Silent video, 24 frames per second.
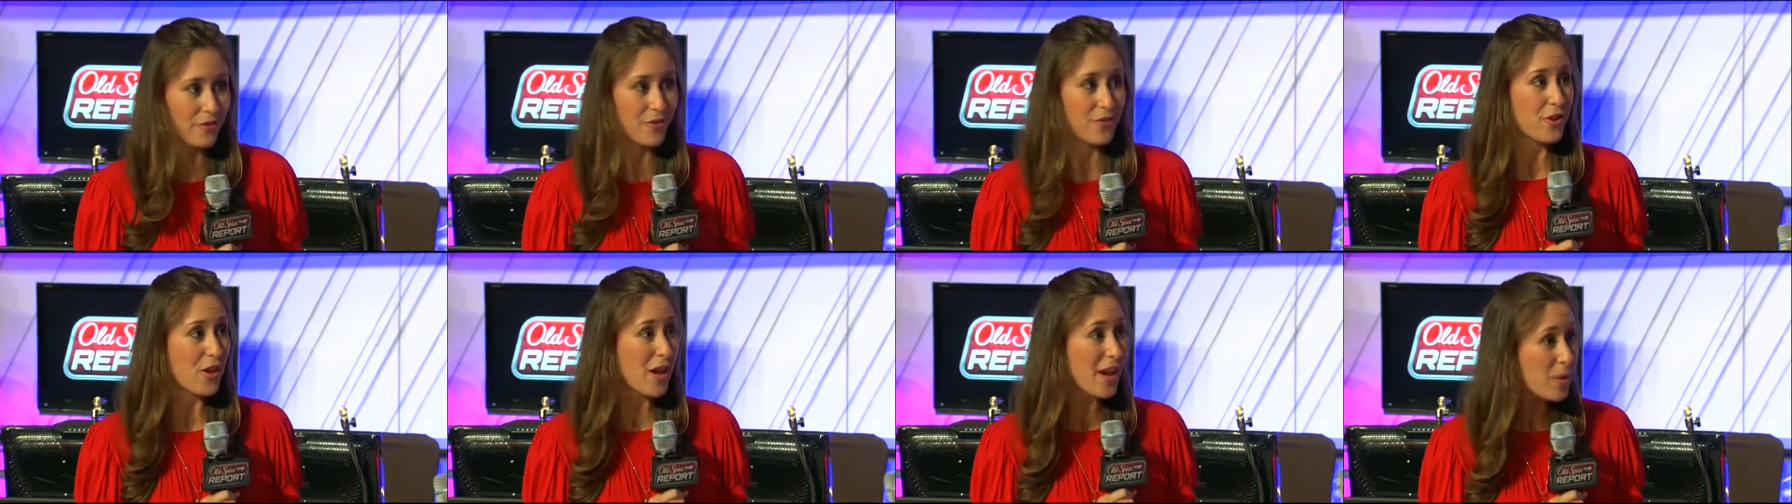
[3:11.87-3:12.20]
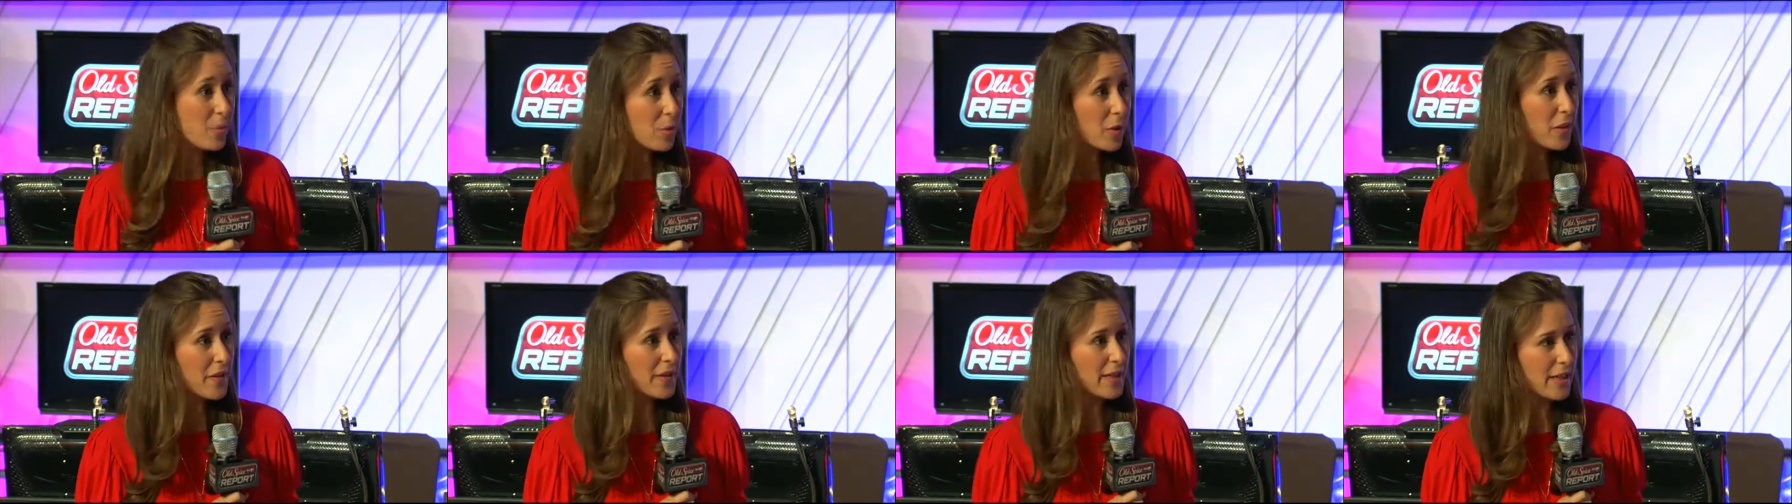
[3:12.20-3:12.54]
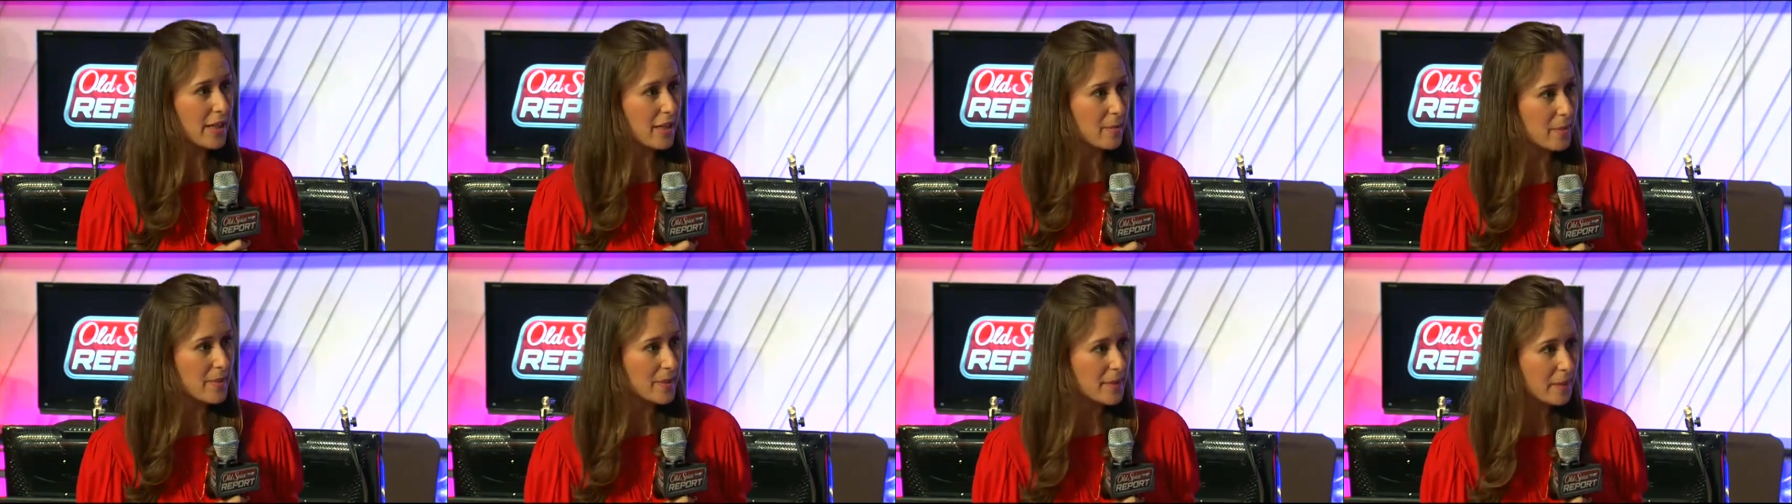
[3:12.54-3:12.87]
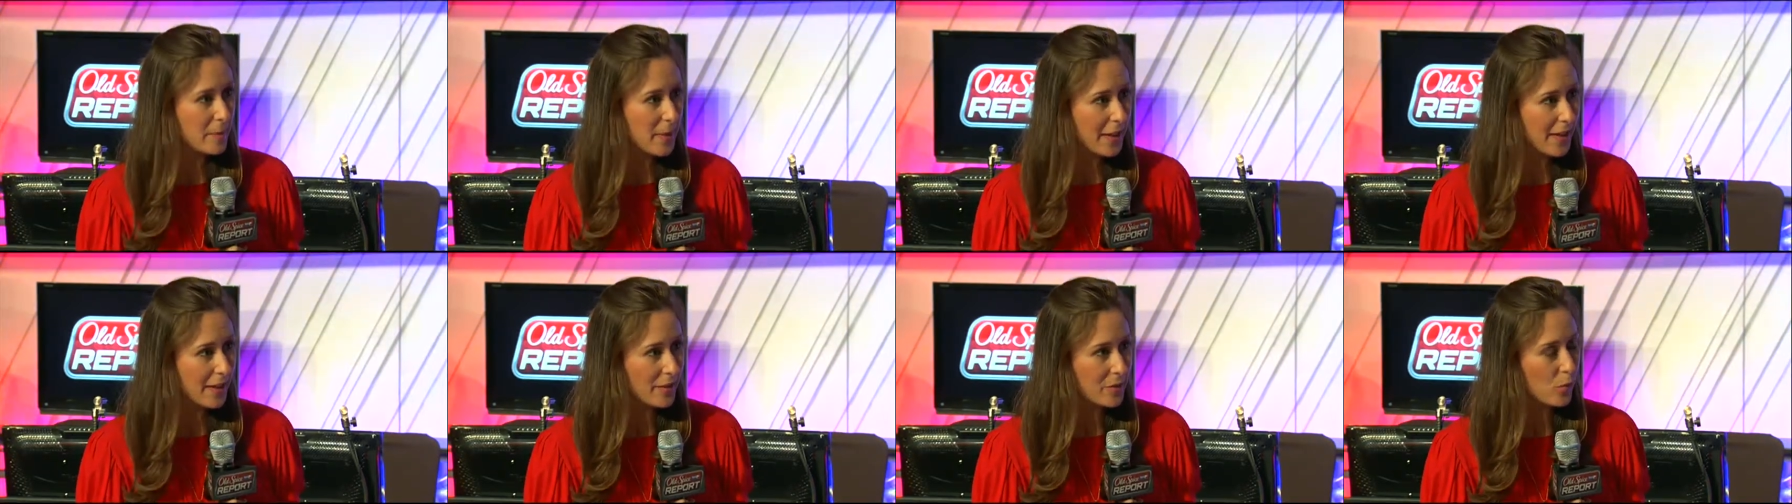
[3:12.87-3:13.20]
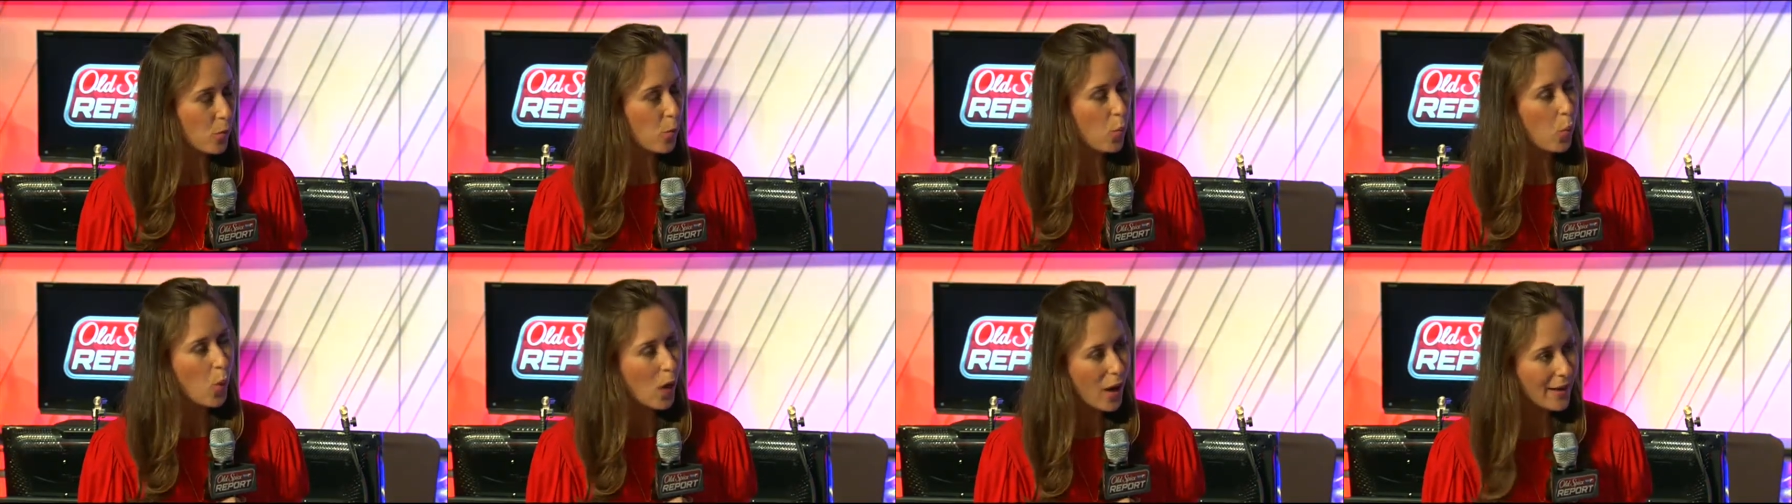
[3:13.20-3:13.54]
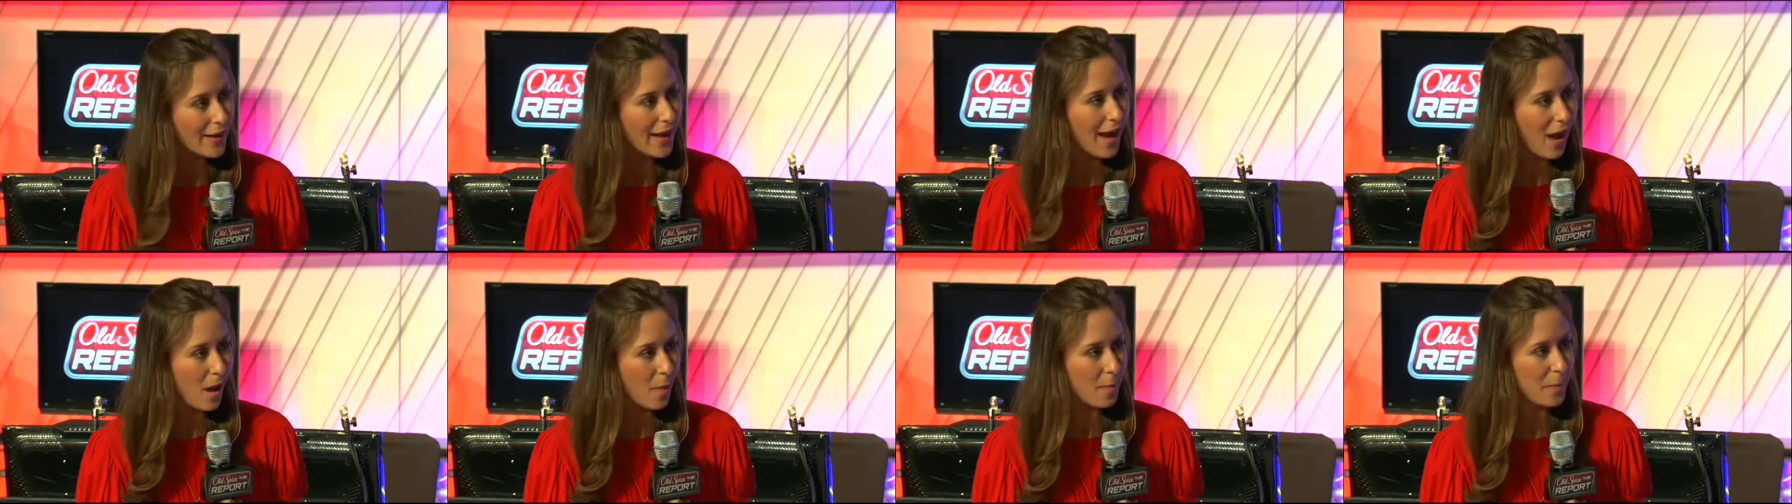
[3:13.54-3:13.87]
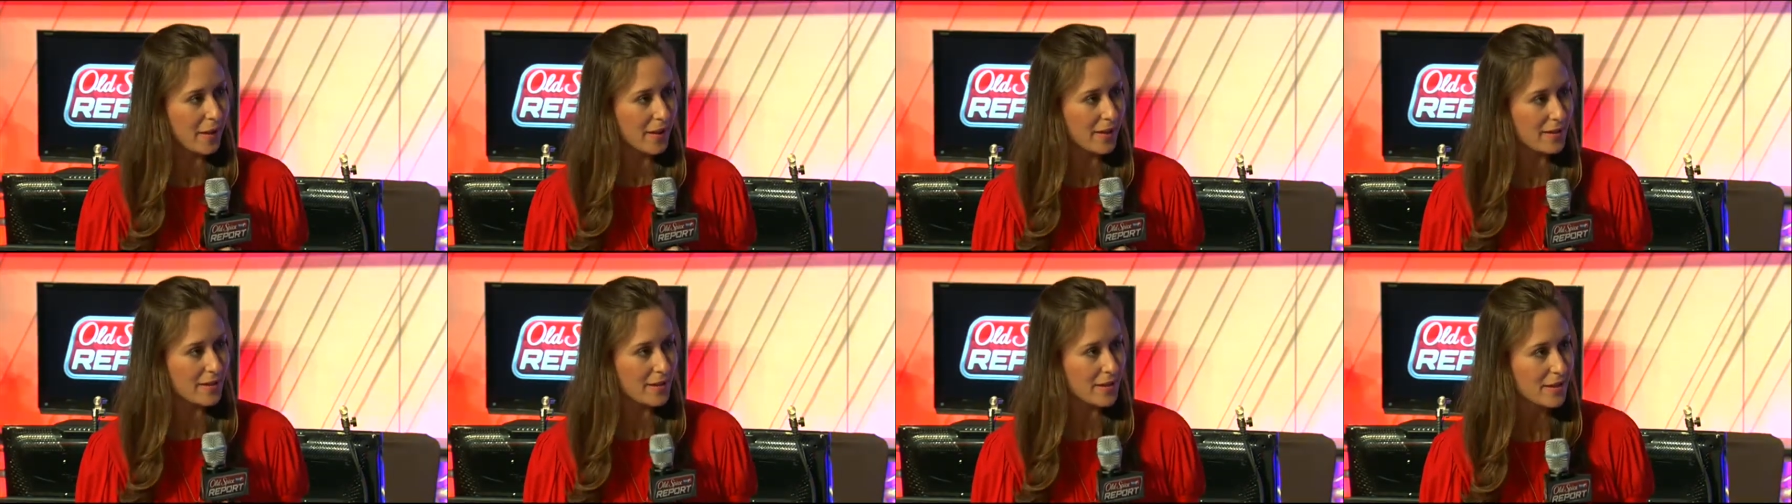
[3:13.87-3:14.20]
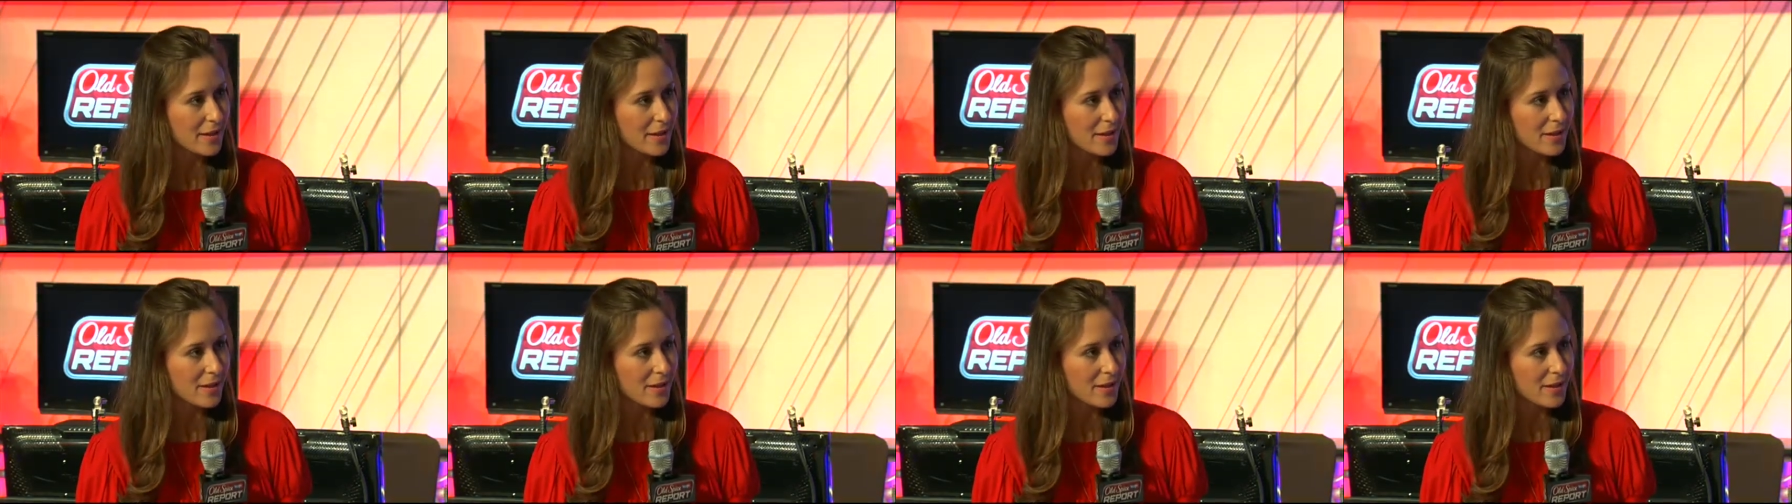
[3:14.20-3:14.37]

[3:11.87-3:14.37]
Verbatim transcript: they were the teams to beat. What happened?